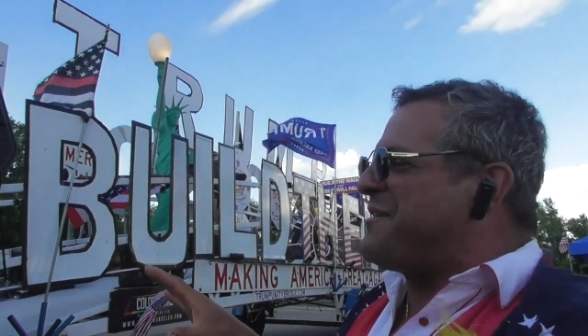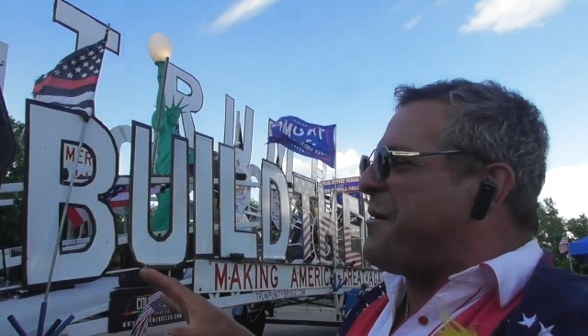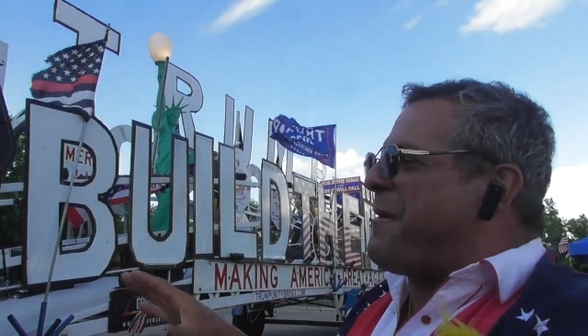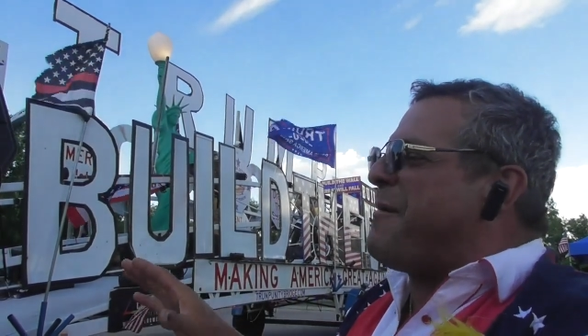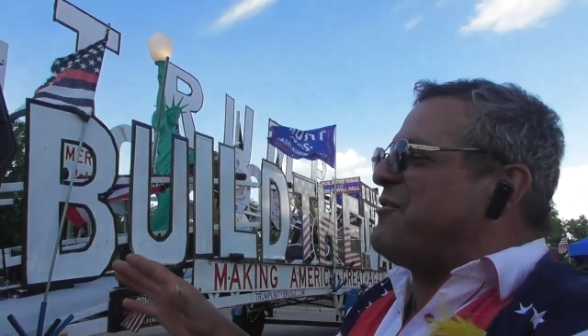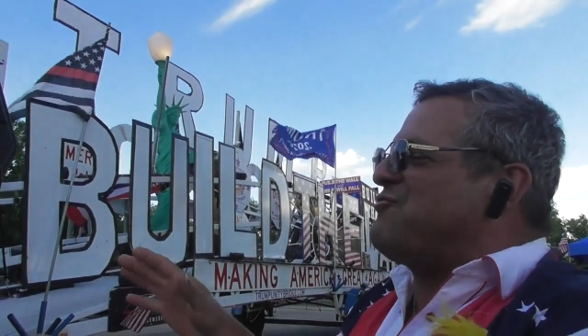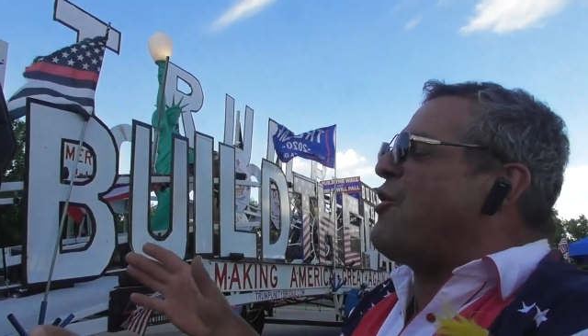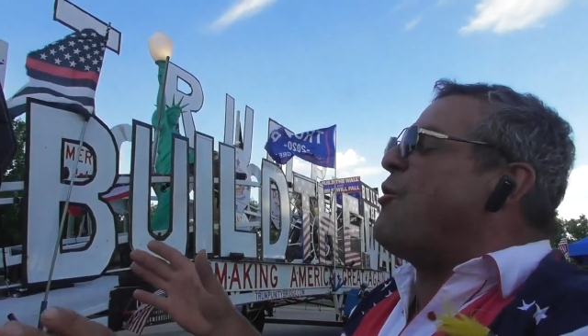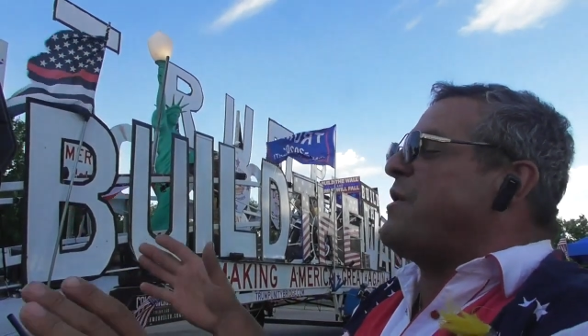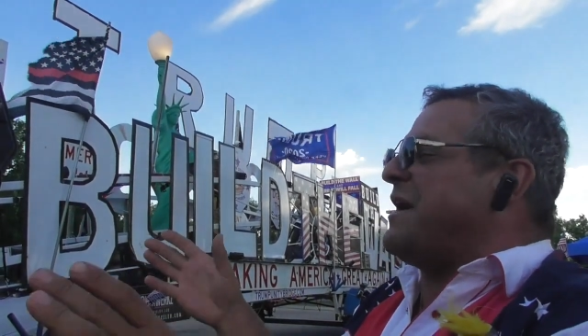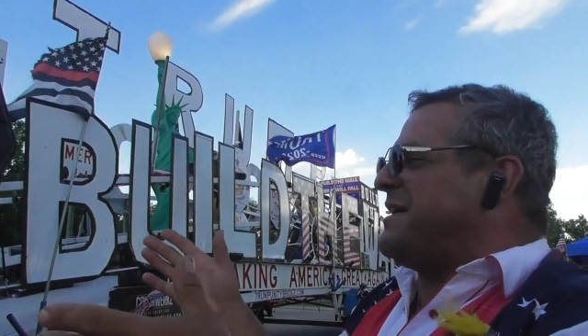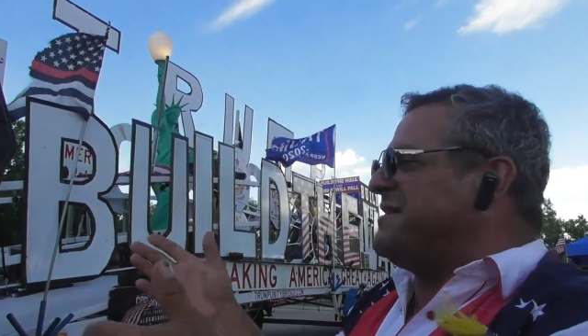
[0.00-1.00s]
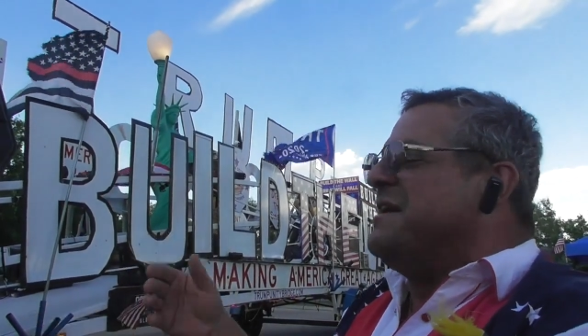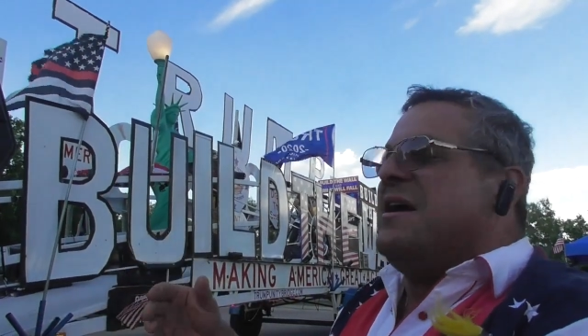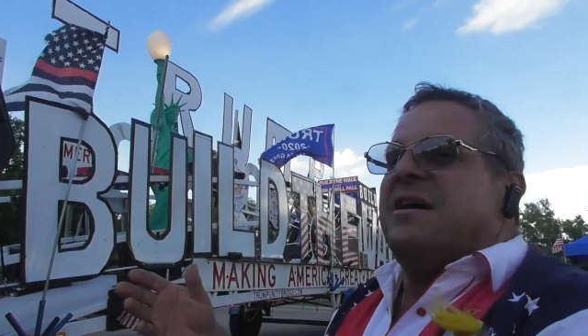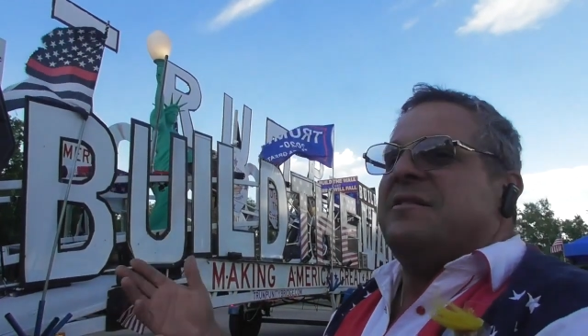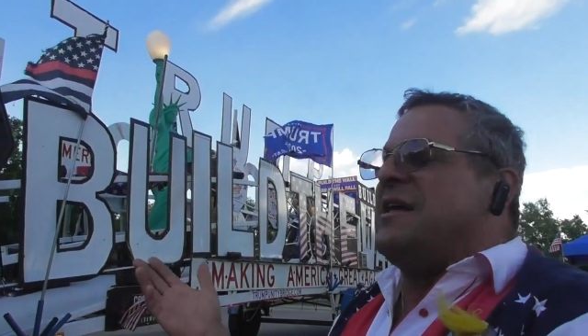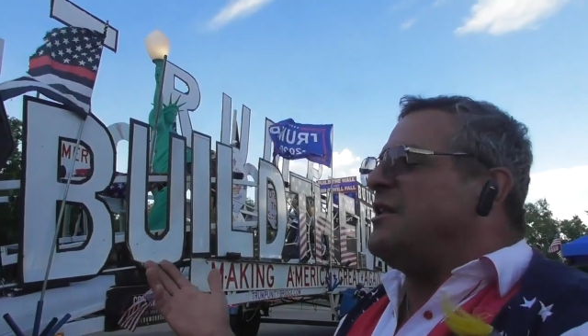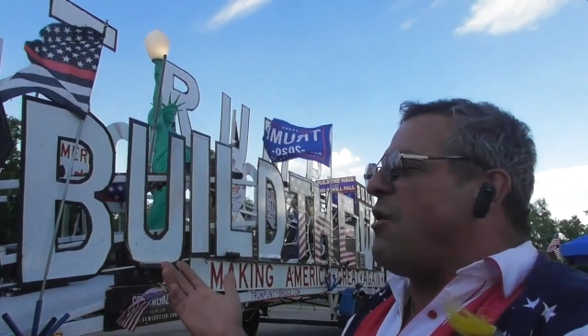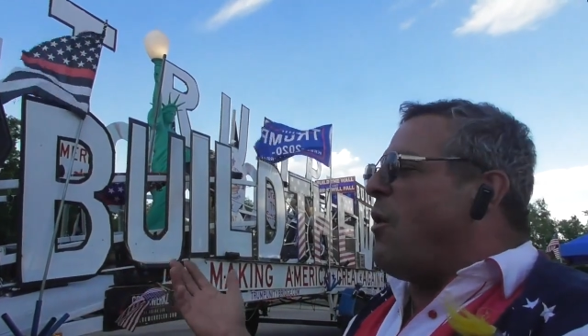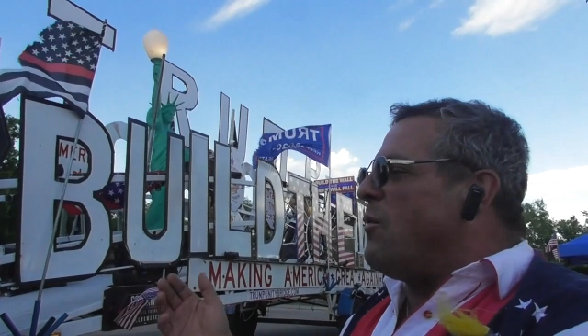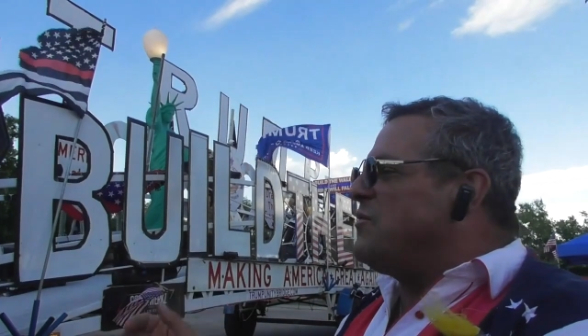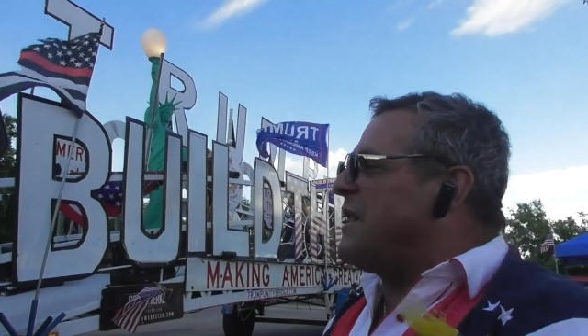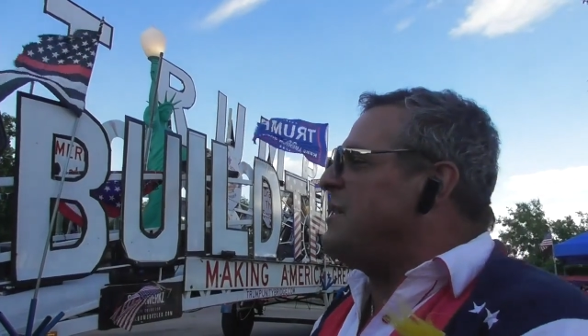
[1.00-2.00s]
They were probably choking and didn't
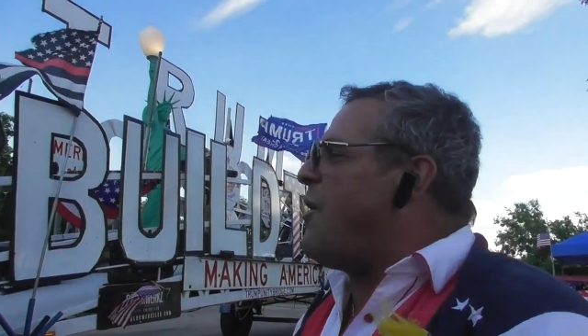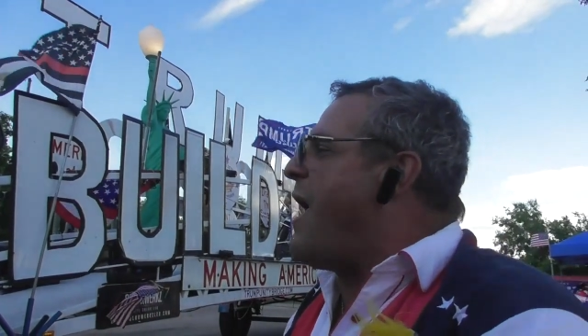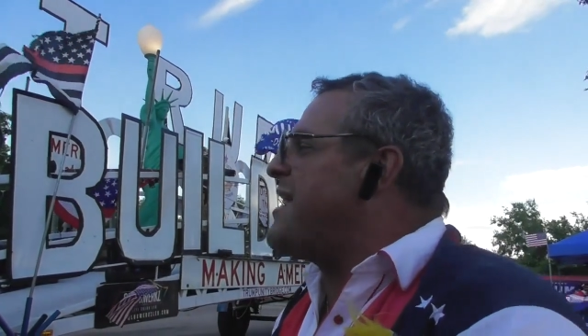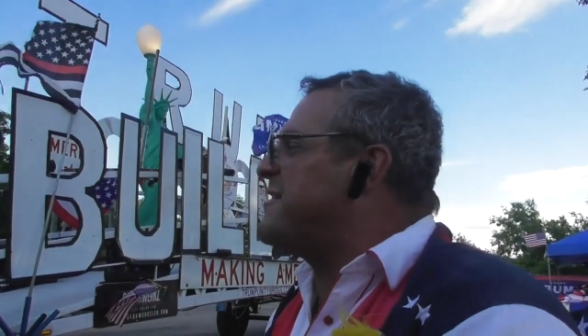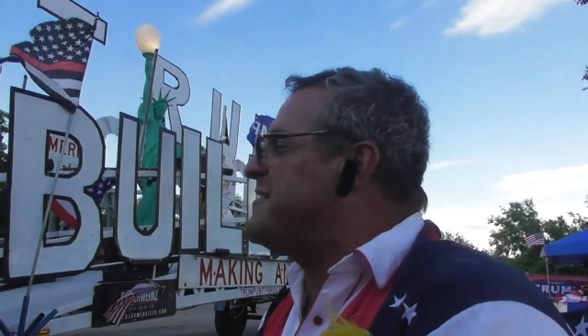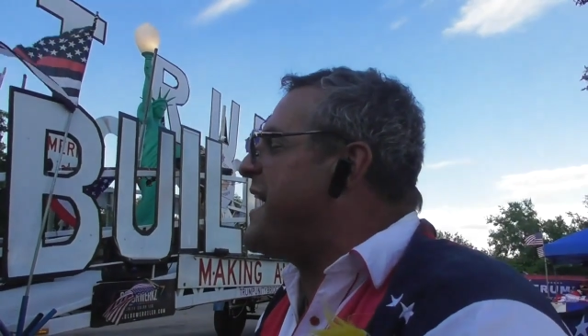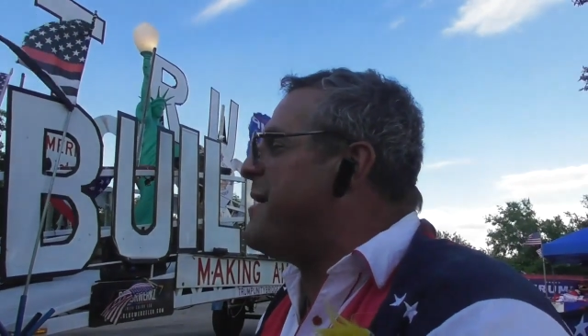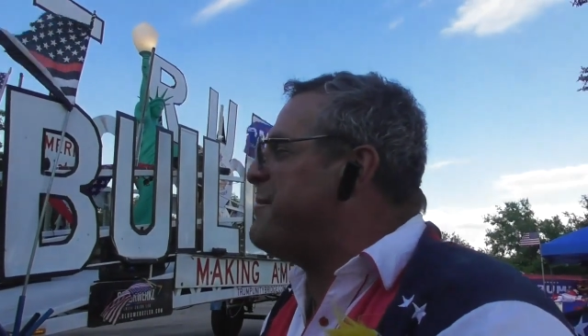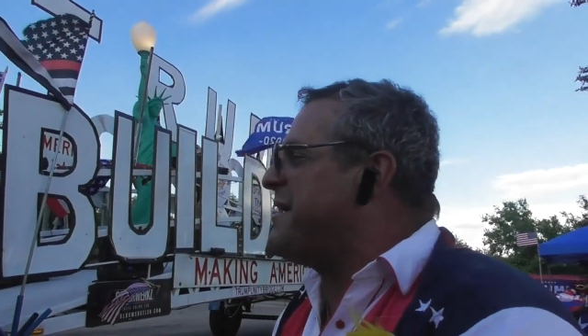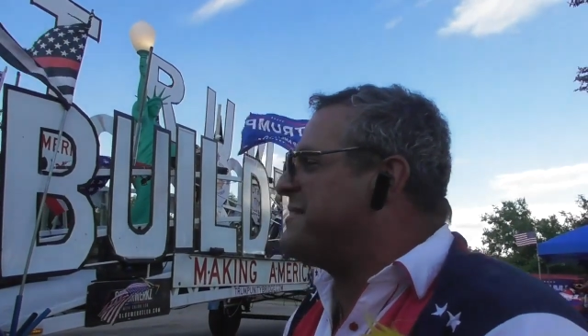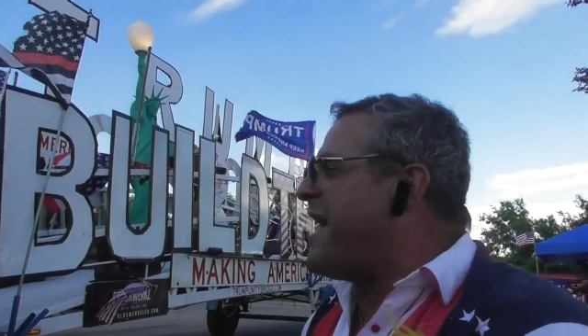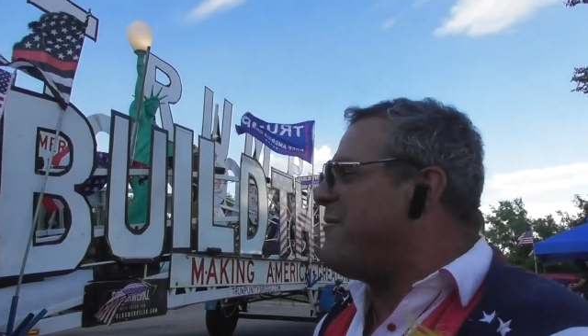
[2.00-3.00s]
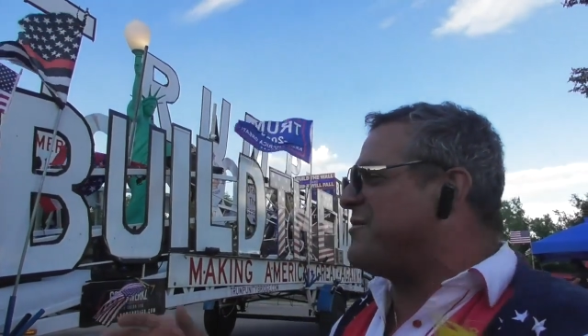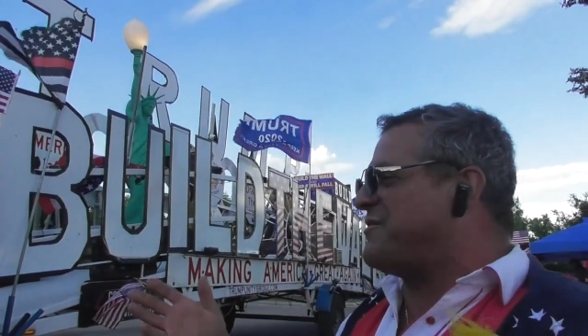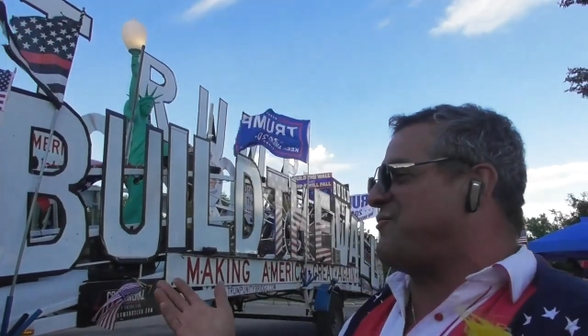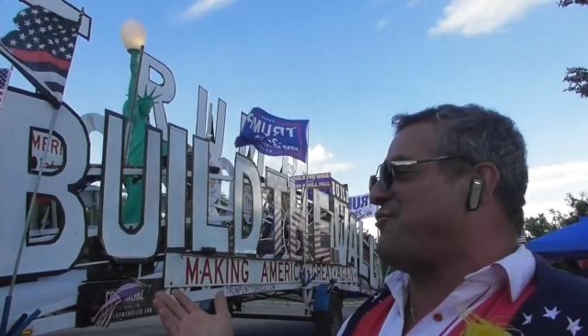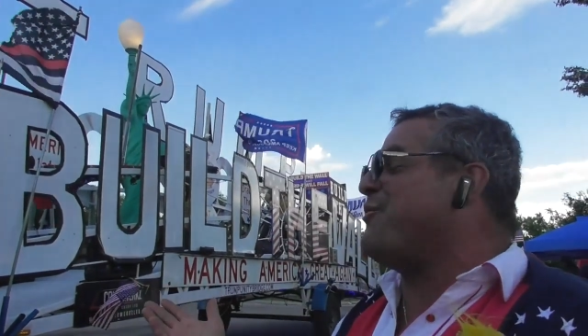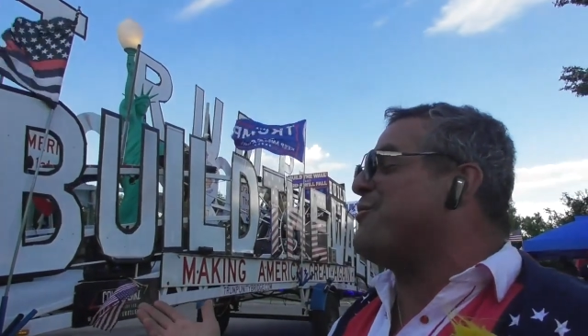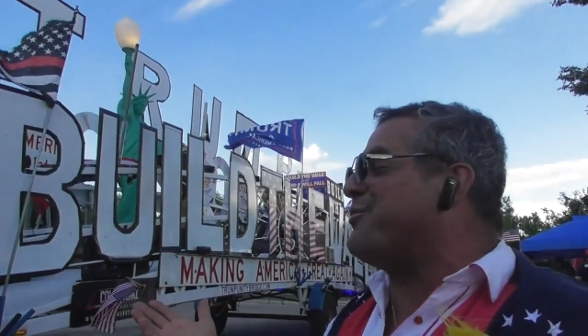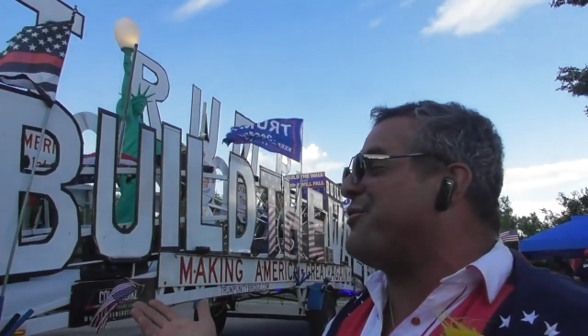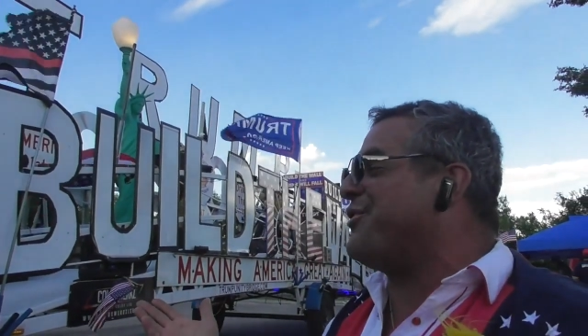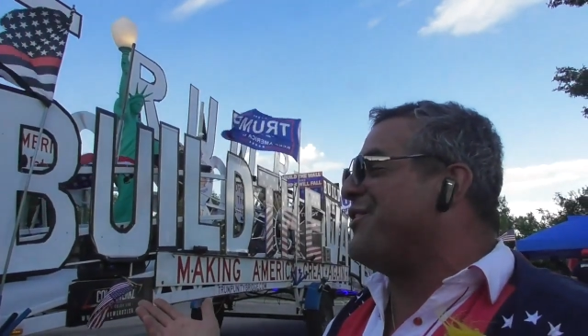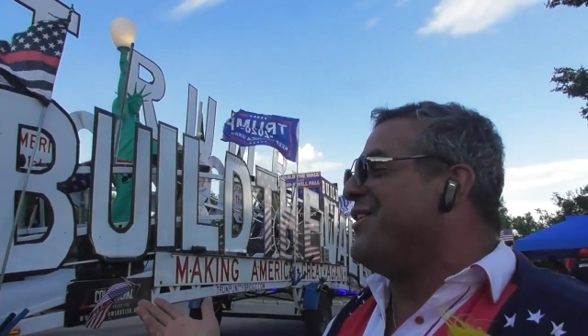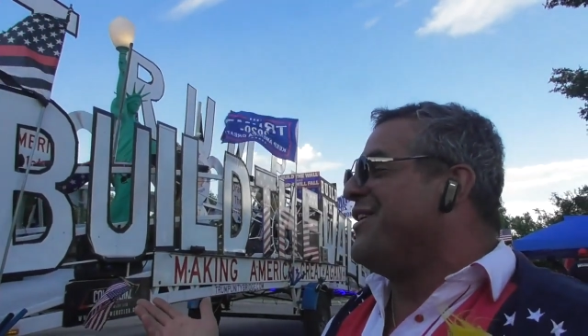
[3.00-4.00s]
know how to say it, because that was the truth.
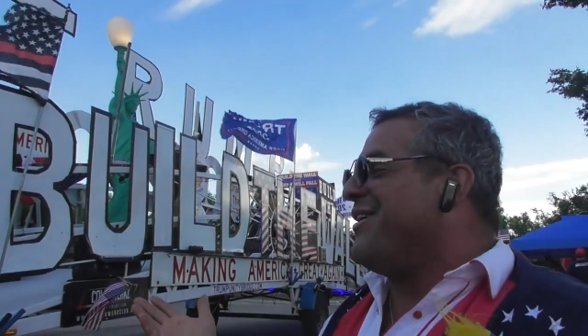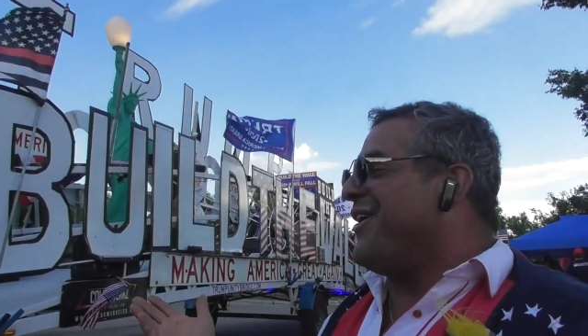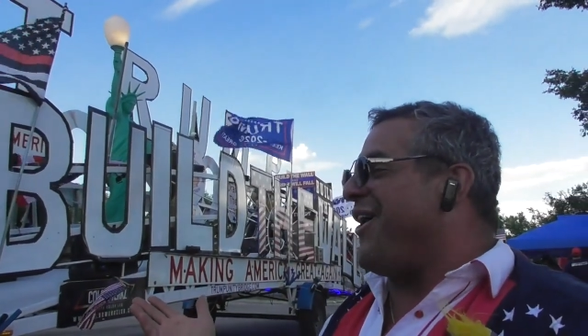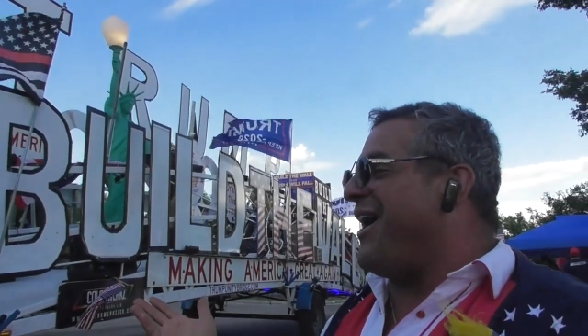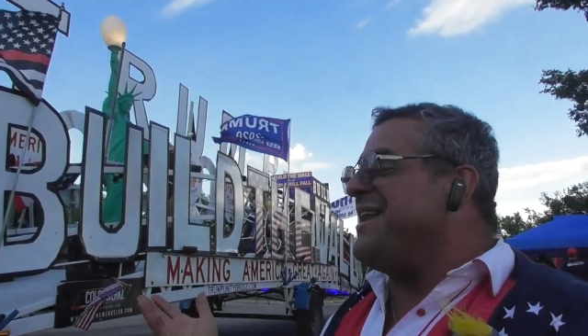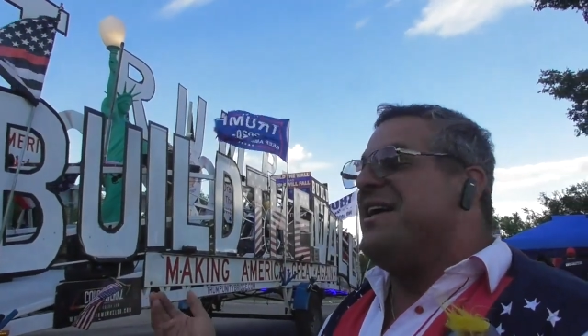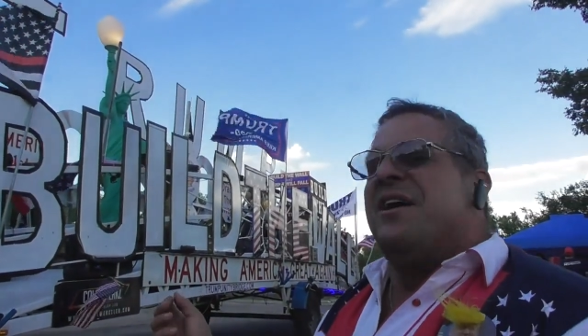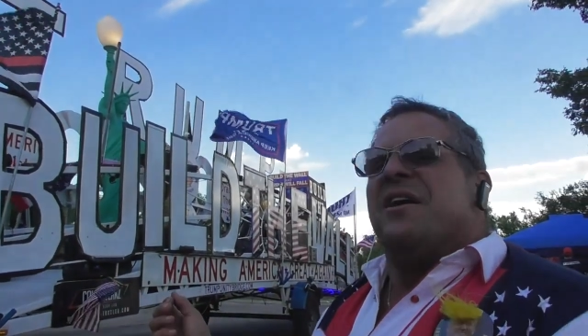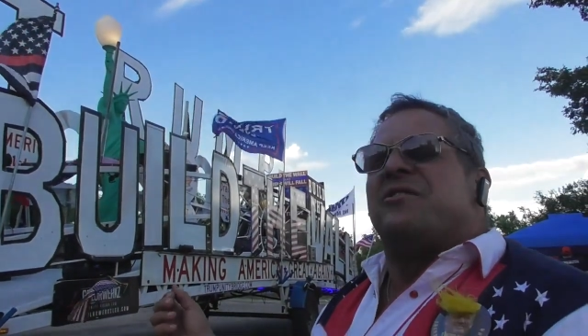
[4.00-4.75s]
All right.